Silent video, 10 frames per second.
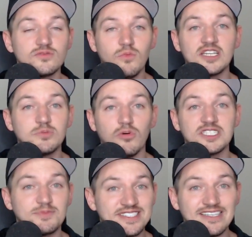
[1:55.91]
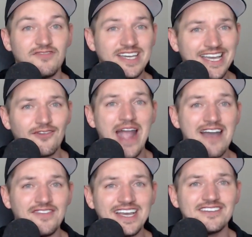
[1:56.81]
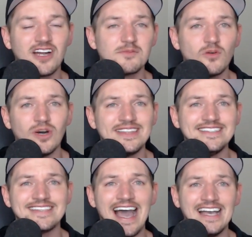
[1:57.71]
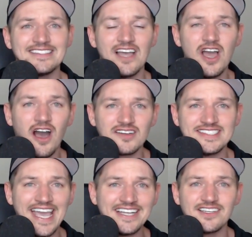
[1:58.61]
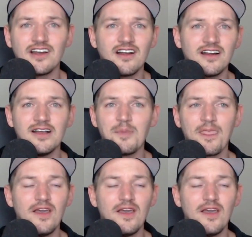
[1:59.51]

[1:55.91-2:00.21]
much more specific and graphic in terms of what these guys are saying to her.